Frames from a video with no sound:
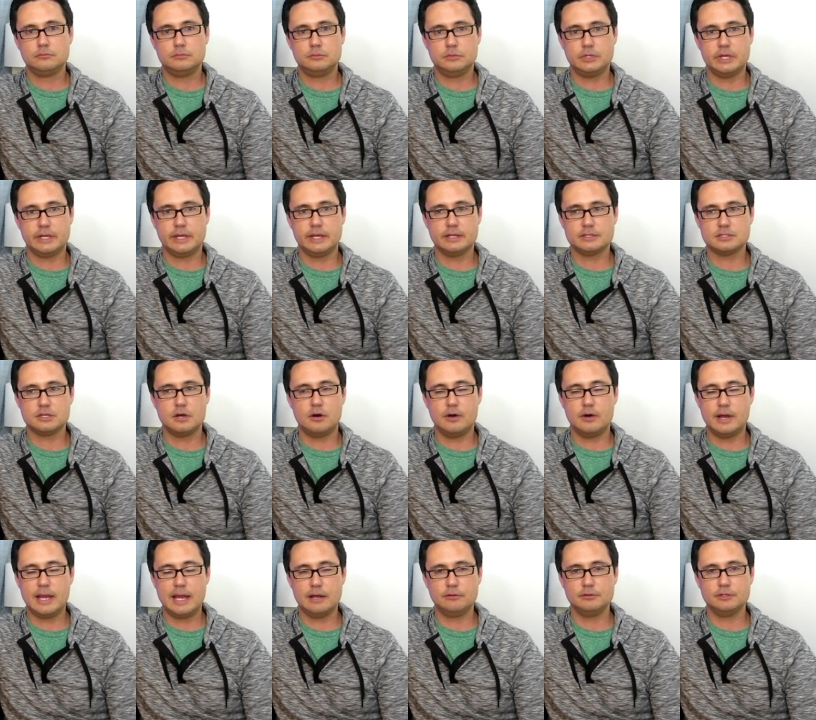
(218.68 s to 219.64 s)
it gets all
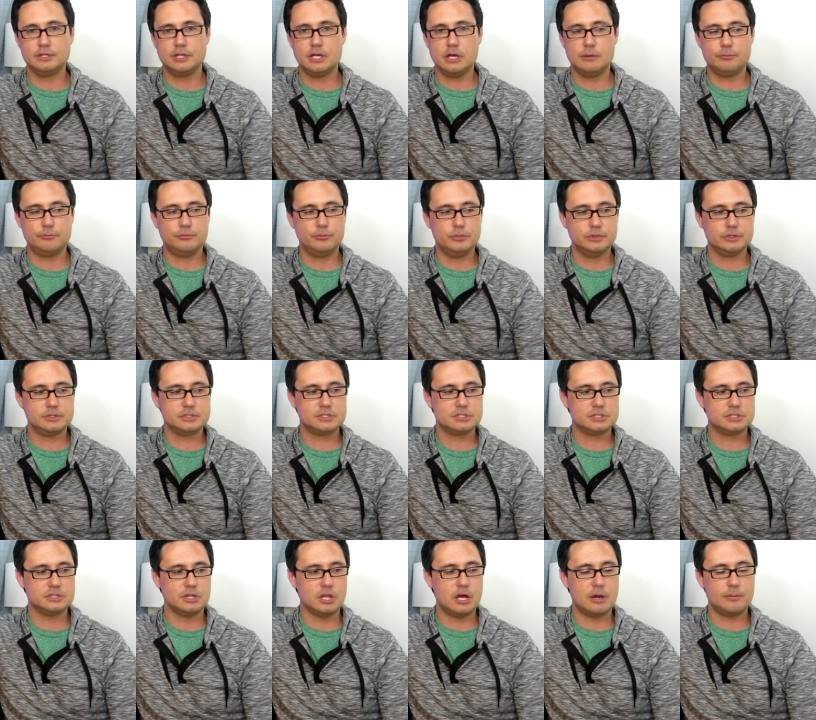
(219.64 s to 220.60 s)
hounded up with
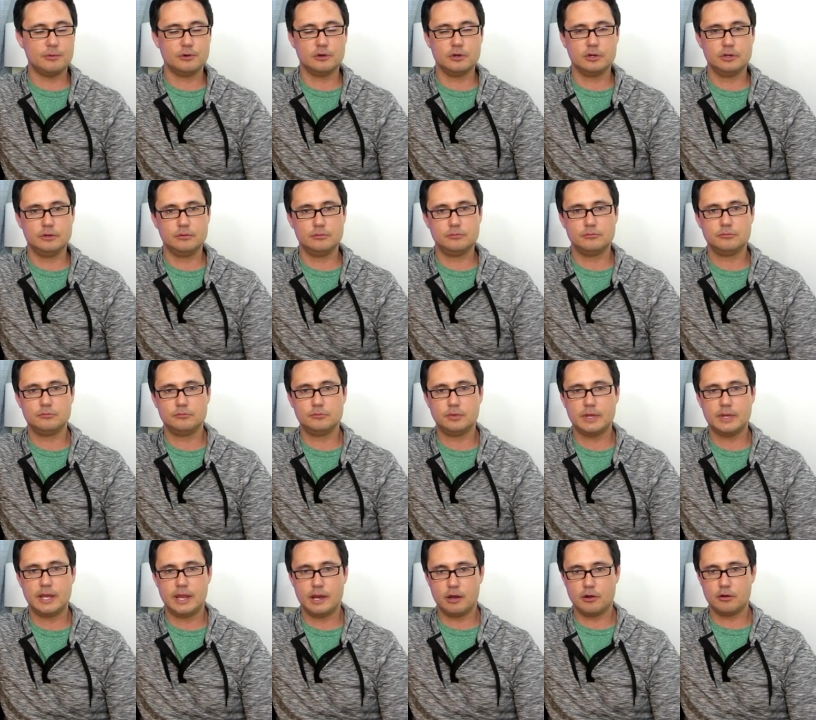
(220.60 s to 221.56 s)
slobber and
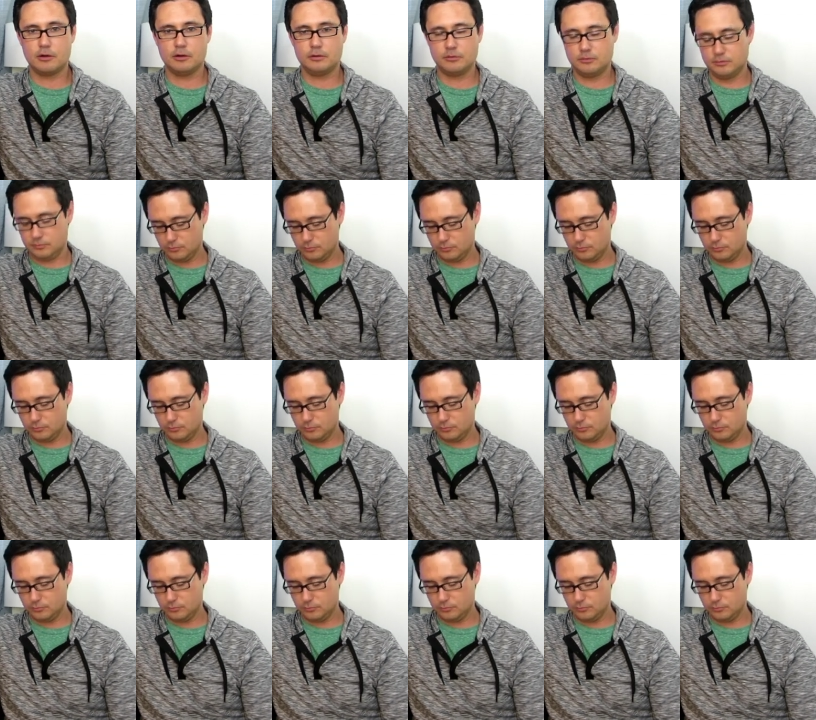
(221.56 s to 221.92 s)
hair and